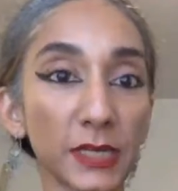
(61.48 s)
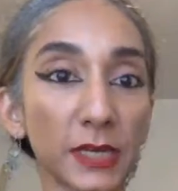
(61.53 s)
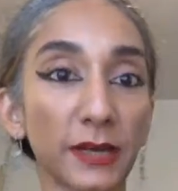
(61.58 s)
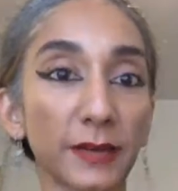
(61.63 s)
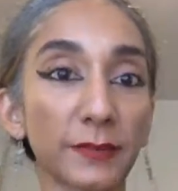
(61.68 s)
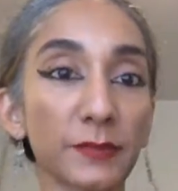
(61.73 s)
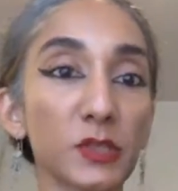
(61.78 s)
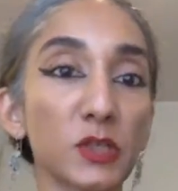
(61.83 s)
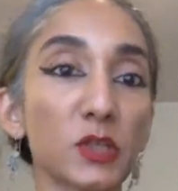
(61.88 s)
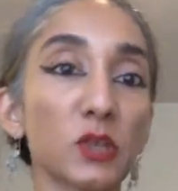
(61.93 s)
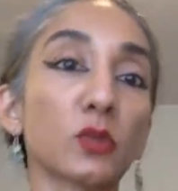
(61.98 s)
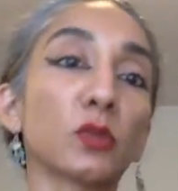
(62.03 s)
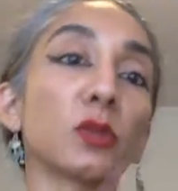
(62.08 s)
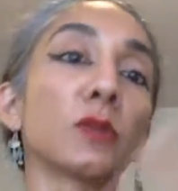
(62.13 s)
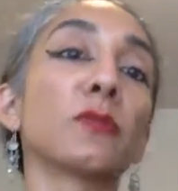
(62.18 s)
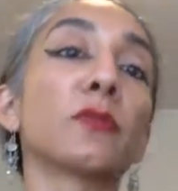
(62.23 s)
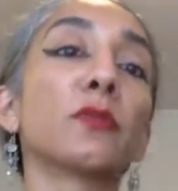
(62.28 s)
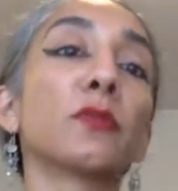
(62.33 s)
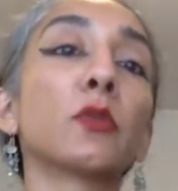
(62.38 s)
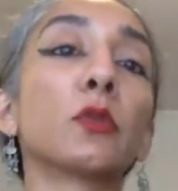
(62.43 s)
time. So
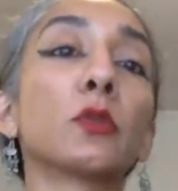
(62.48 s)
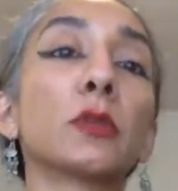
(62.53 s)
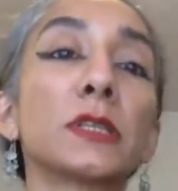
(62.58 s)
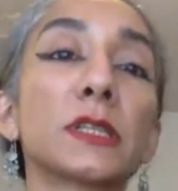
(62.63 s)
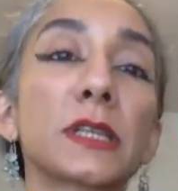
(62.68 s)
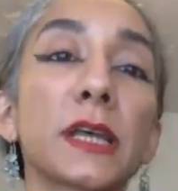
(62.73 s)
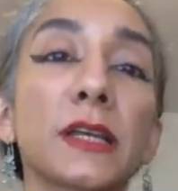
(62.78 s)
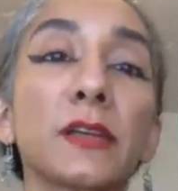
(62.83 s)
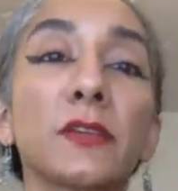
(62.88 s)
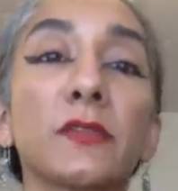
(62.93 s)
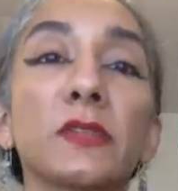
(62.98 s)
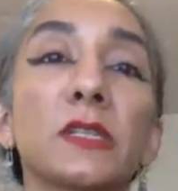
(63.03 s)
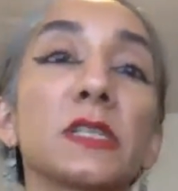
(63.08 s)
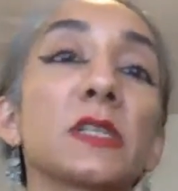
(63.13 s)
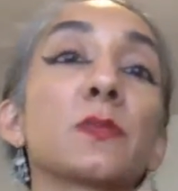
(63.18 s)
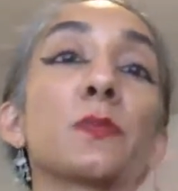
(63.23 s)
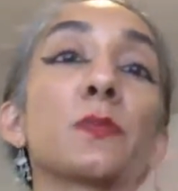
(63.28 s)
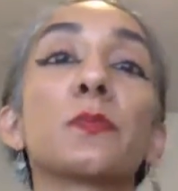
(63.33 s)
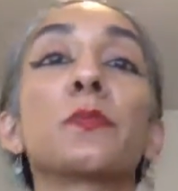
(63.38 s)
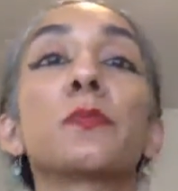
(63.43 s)
the fool is kind of
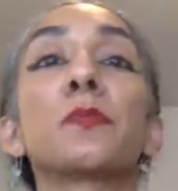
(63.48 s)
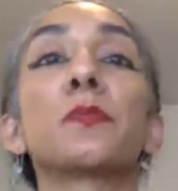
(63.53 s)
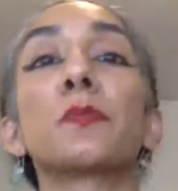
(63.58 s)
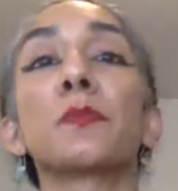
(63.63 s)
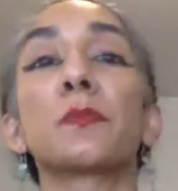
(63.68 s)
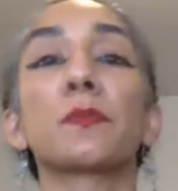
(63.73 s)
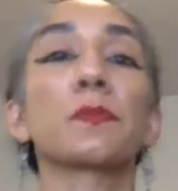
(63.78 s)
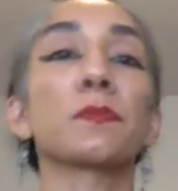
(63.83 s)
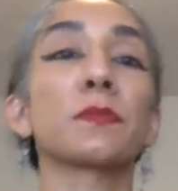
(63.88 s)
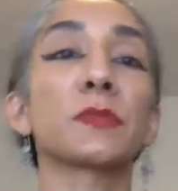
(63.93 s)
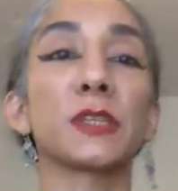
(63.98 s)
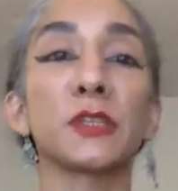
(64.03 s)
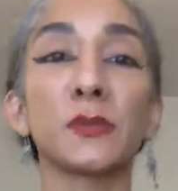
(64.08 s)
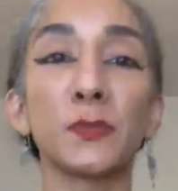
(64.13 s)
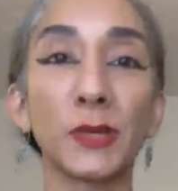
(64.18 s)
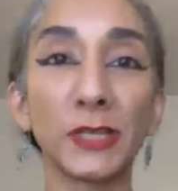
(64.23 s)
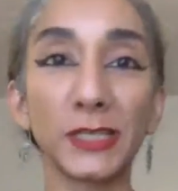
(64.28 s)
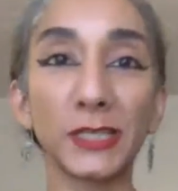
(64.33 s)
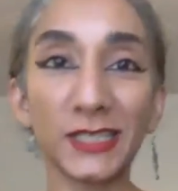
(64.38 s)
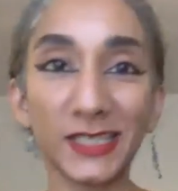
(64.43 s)
dis
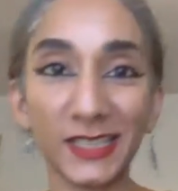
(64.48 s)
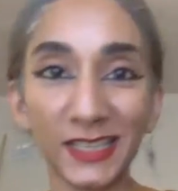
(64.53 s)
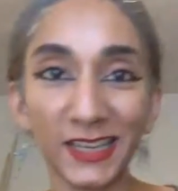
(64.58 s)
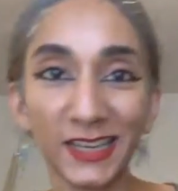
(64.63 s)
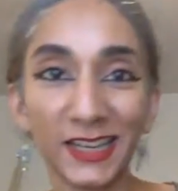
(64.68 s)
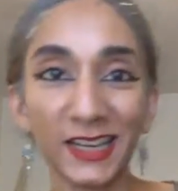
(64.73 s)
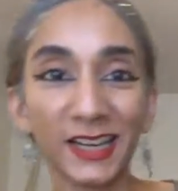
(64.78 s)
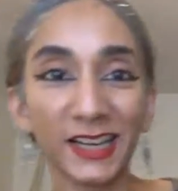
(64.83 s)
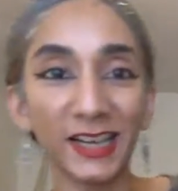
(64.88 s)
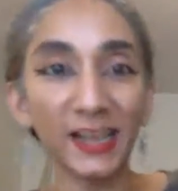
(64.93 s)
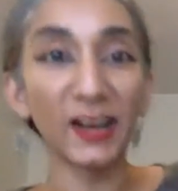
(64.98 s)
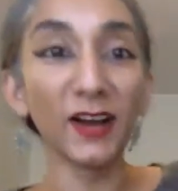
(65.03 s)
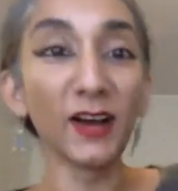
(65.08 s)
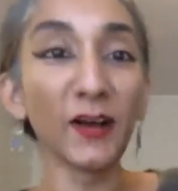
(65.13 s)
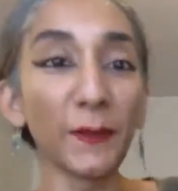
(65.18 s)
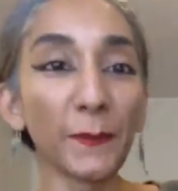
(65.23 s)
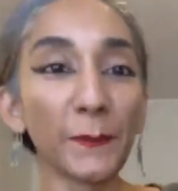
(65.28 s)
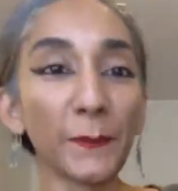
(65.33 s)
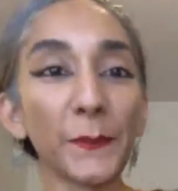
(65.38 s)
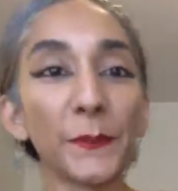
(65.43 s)
dismissed.
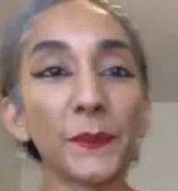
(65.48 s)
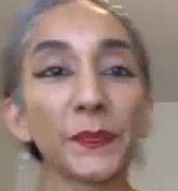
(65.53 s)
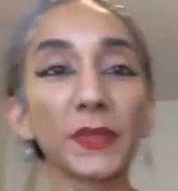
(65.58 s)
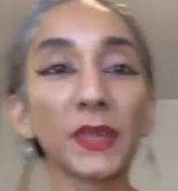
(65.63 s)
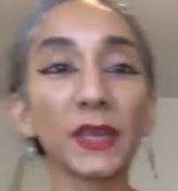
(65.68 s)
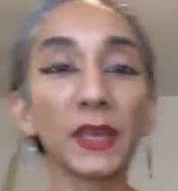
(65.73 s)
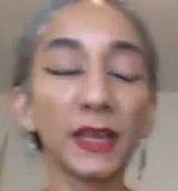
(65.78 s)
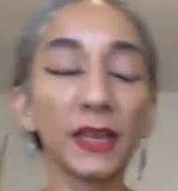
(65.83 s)
Um,